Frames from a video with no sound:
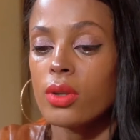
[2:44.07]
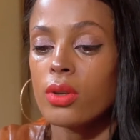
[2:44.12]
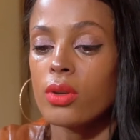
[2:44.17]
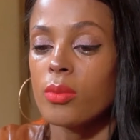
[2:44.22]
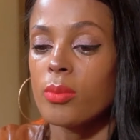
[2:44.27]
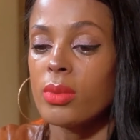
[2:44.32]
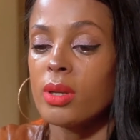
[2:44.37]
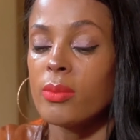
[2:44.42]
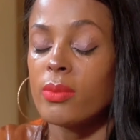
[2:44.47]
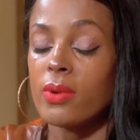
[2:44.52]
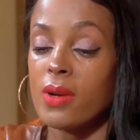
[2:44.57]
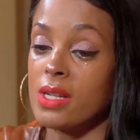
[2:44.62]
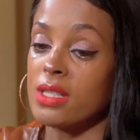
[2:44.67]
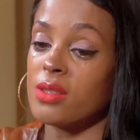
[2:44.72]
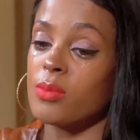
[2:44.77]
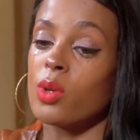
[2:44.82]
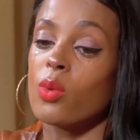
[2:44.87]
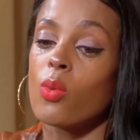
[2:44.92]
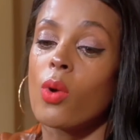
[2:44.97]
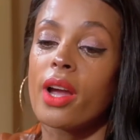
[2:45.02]
You know, people
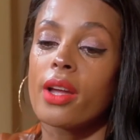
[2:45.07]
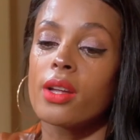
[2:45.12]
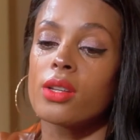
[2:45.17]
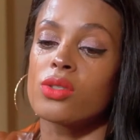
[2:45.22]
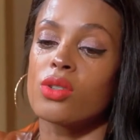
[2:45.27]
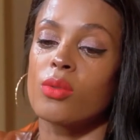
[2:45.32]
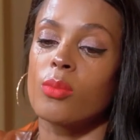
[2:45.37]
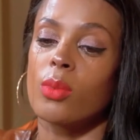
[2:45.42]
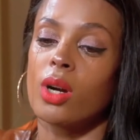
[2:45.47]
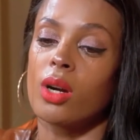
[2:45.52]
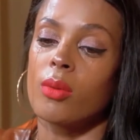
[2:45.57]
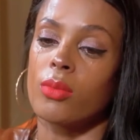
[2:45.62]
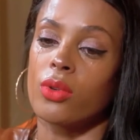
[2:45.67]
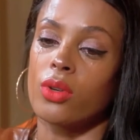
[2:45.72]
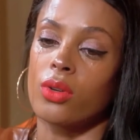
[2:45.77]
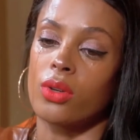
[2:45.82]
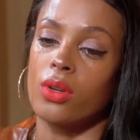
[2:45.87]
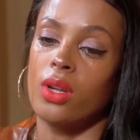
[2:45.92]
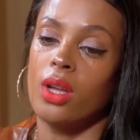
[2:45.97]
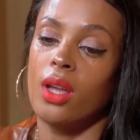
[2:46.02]
ask me, why is your mom
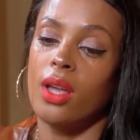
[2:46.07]
your